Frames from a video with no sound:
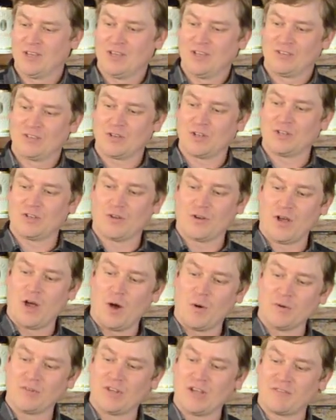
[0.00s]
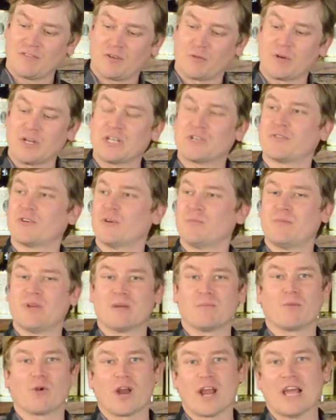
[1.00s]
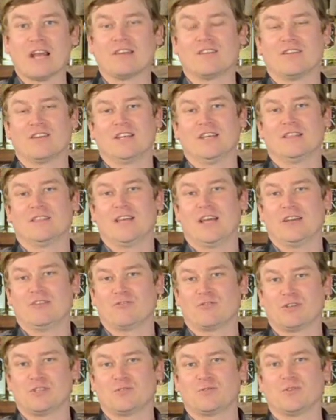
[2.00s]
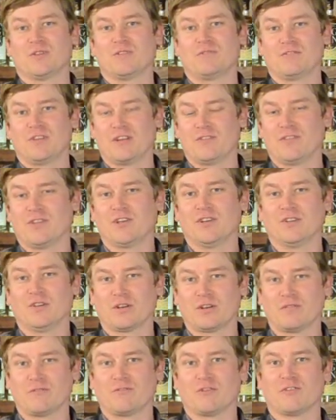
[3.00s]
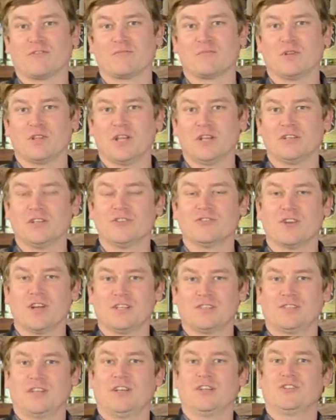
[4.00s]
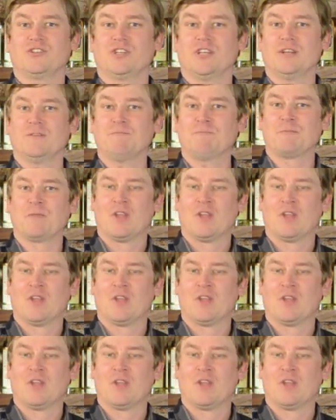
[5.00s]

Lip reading: So you don't always have to reach for a big brand to get that trustworthy flavor that you're looking for from a London dry style gin.